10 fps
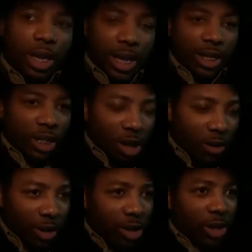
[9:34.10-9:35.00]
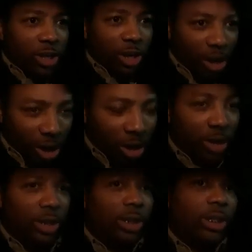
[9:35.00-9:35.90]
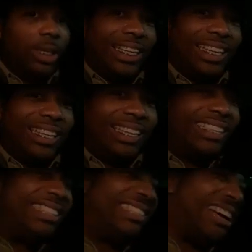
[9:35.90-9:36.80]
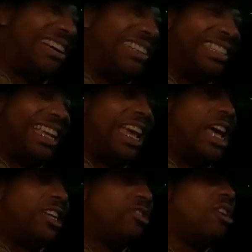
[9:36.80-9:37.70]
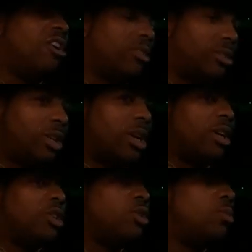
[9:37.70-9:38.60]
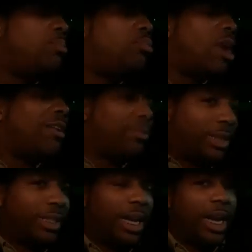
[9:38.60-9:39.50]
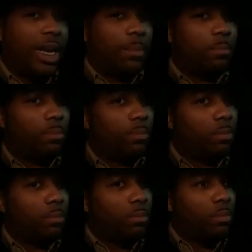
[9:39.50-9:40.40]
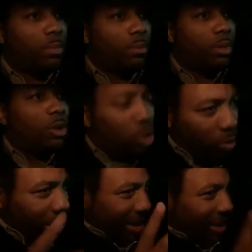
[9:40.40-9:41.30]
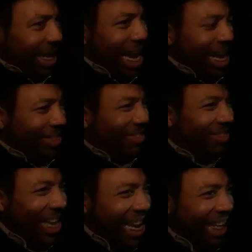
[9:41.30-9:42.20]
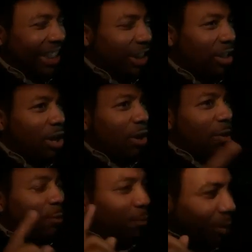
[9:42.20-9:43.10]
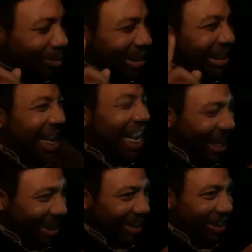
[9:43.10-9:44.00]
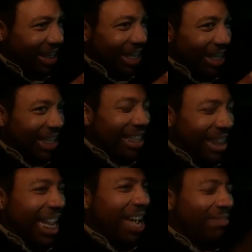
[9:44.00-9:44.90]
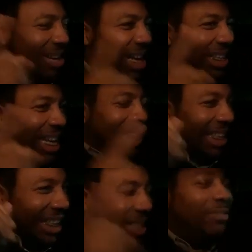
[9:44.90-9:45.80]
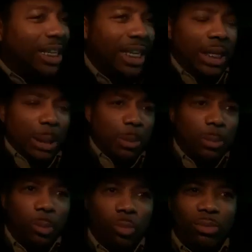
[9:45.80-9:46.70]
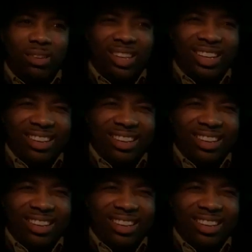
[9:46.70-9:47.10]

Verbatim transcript: is going to cause sons and daughters to prophesy, to declare things from days that they have not yet lived in,